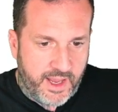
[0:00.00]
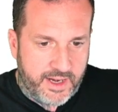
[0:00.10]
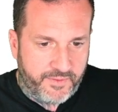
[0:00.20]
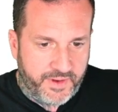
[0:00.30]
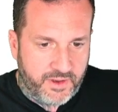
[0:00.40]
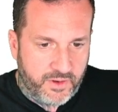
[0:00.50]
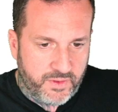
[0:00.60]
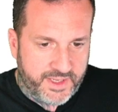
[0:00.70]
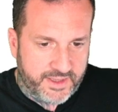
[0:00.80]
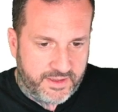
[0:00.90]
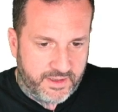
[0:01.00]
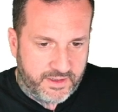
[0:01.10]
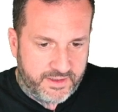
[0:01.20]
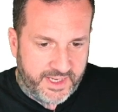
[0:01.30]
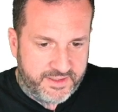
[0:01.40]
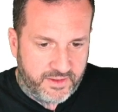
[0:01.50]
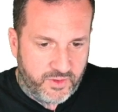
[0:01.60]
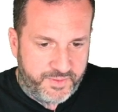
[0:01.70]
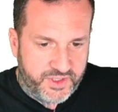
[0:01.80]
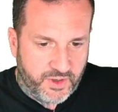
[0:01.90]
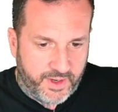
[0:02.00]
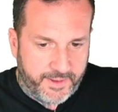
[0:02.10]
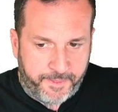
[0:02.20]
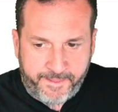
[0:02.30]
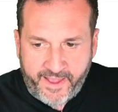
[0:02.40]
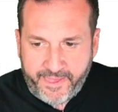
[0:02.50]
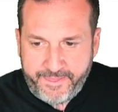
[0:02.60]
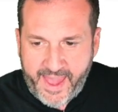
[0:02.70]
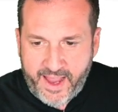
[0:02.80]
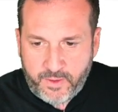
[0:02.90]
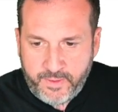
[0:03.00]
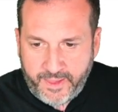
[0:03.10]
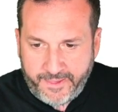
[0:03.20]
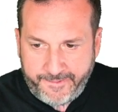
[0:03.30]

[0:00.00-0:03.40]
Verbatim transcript: And if we go look at the nested loops join, now,